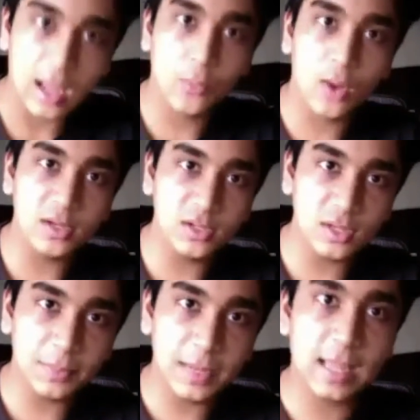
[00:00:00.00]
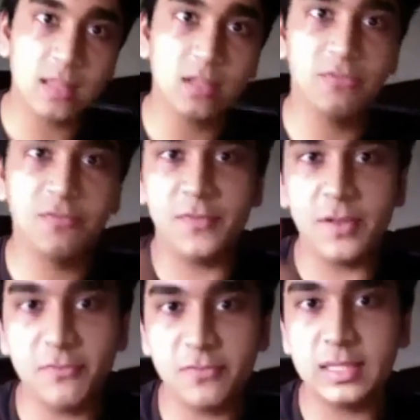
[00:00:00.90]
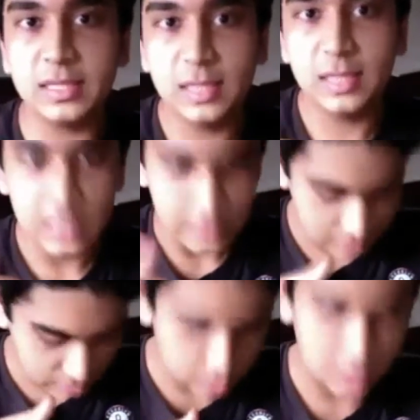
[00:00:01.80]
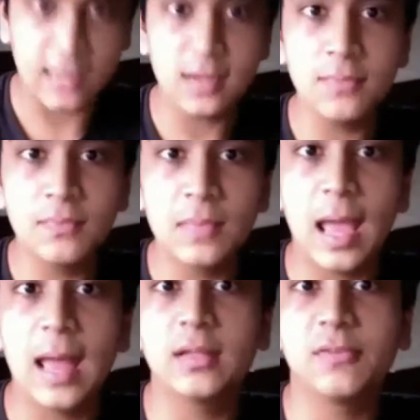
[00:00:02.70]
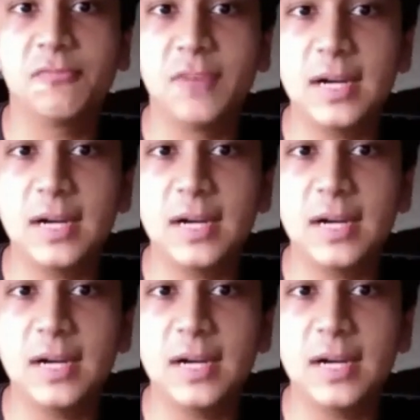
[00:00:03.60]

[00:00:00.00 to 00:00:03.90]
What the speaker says: want you to play the fifth string and the first